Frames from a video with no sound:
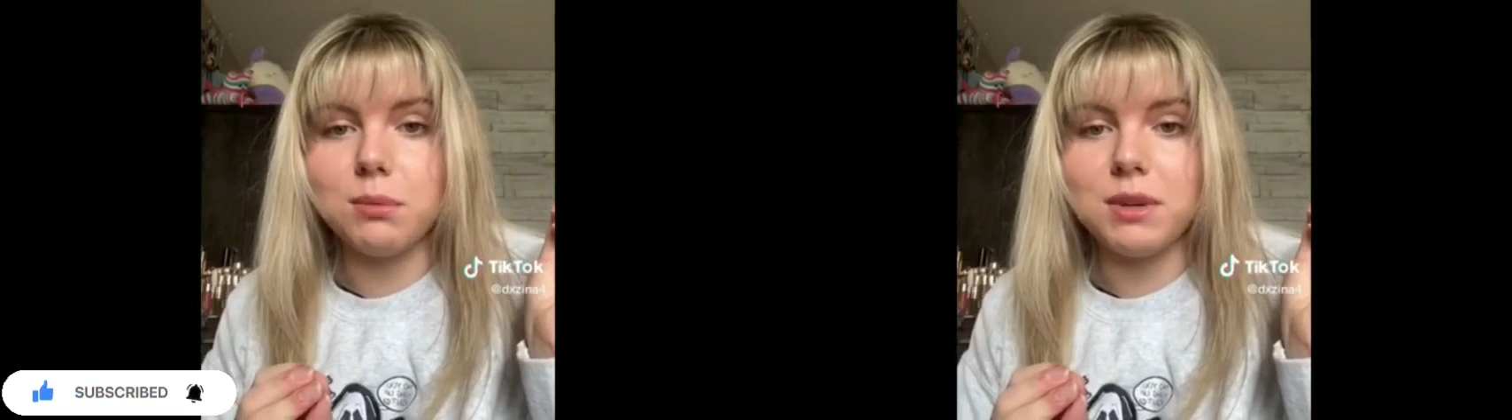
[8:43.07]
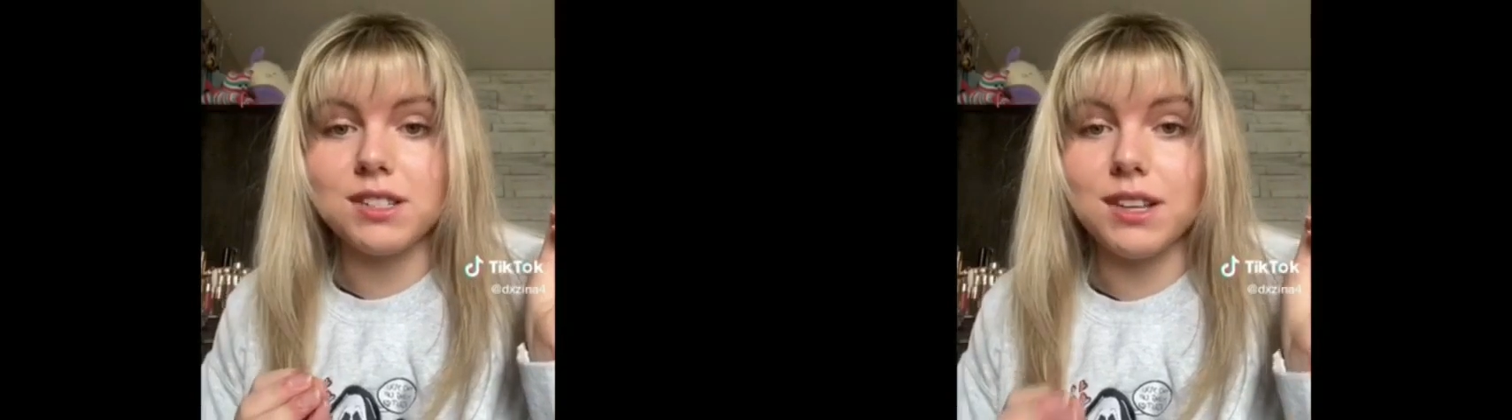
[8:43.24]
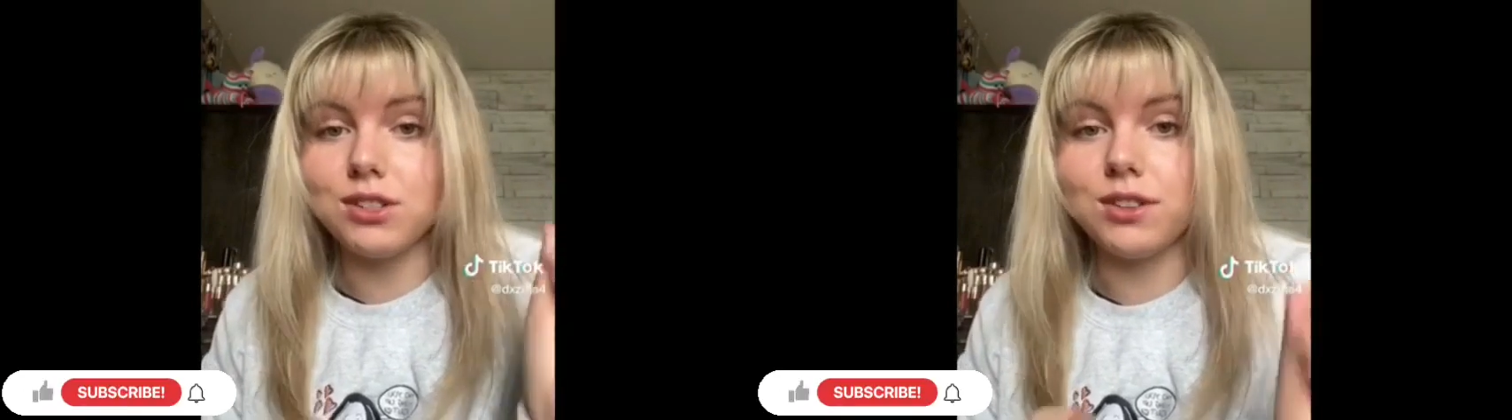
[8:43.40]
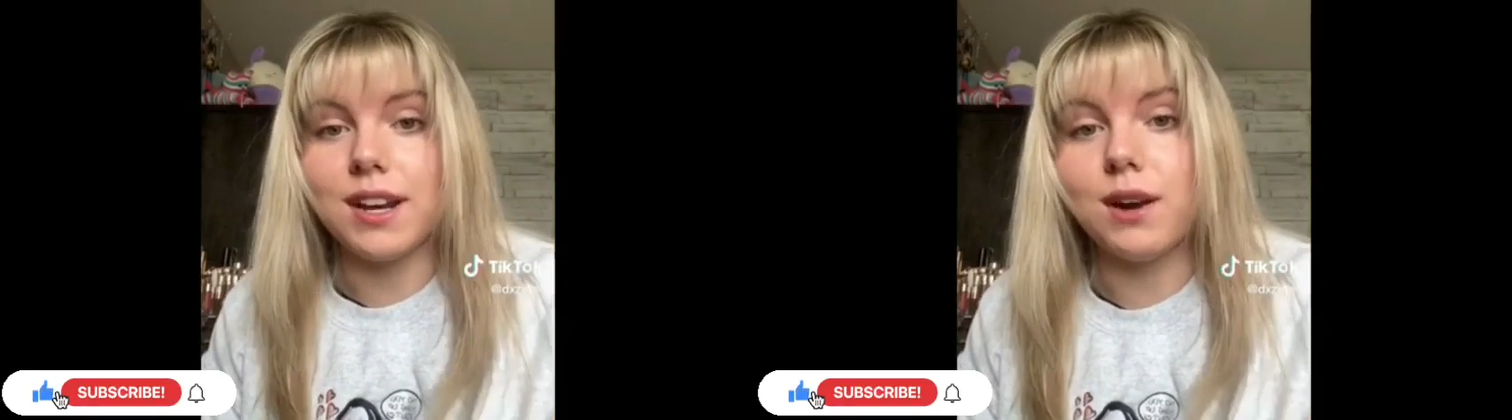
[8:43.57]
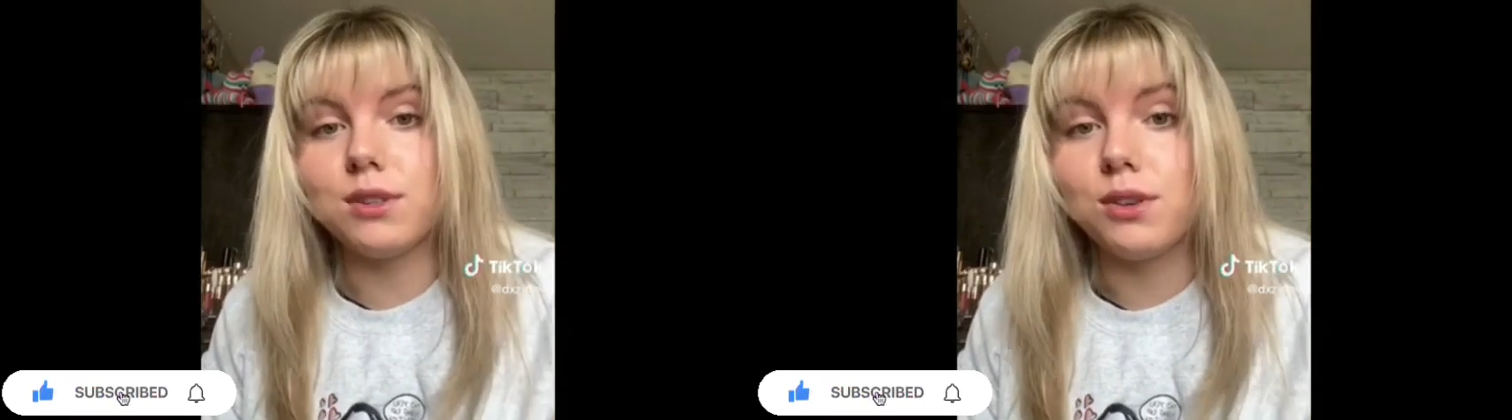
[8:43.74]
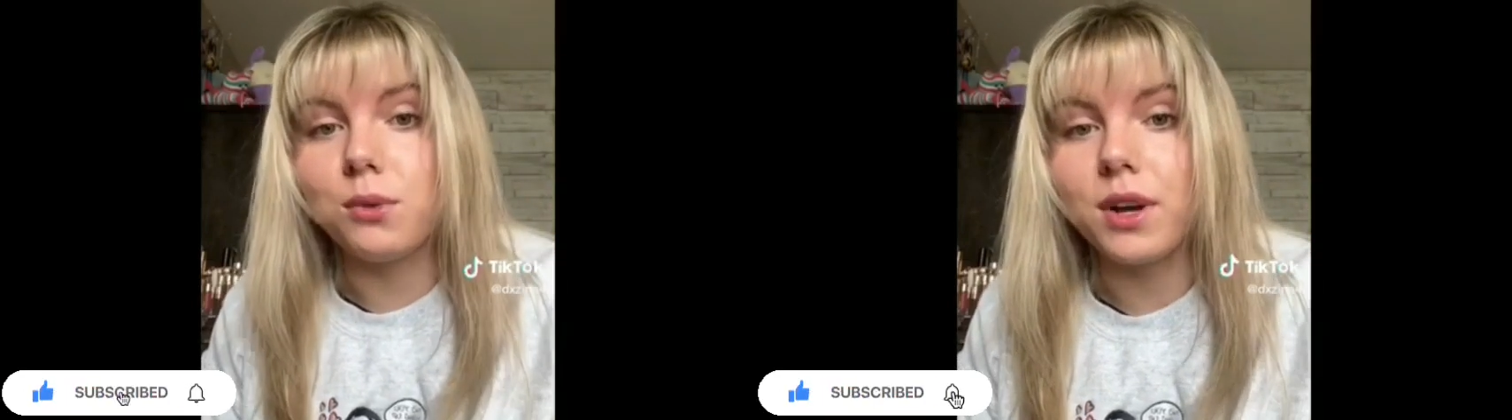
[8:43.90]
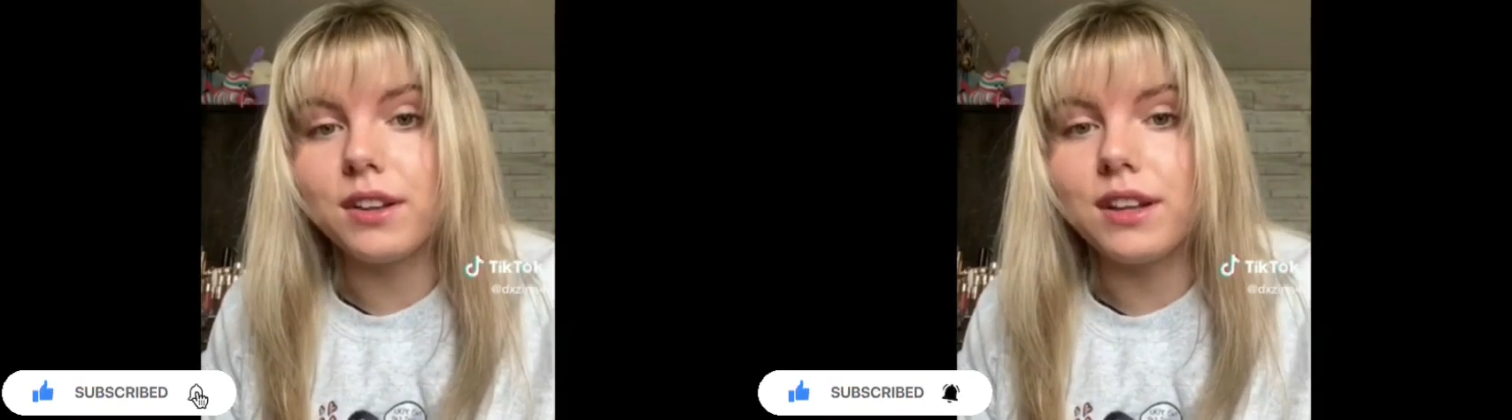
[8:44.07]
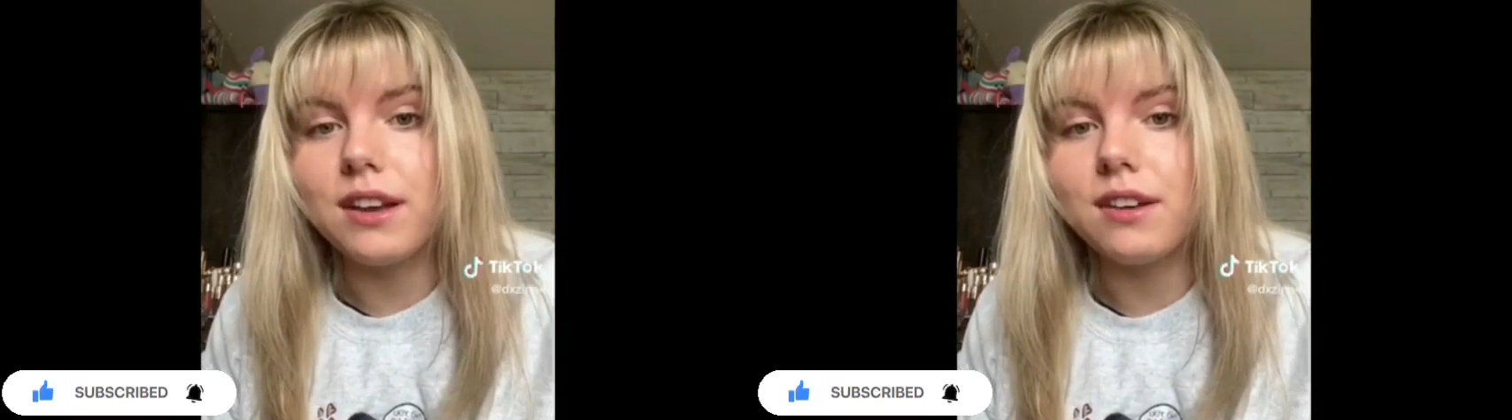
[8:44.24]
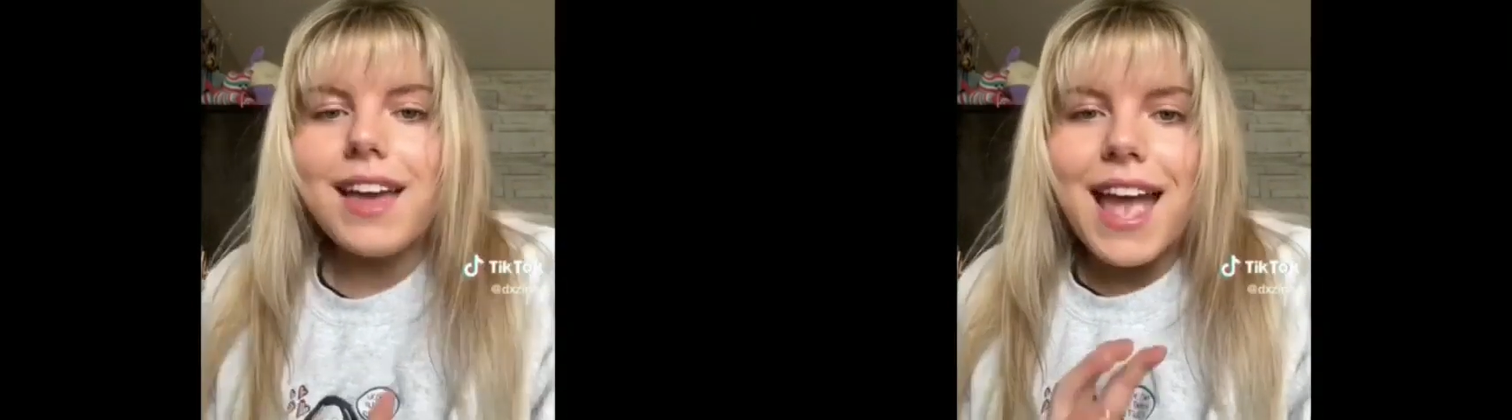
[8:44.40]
because I took it out too quickly.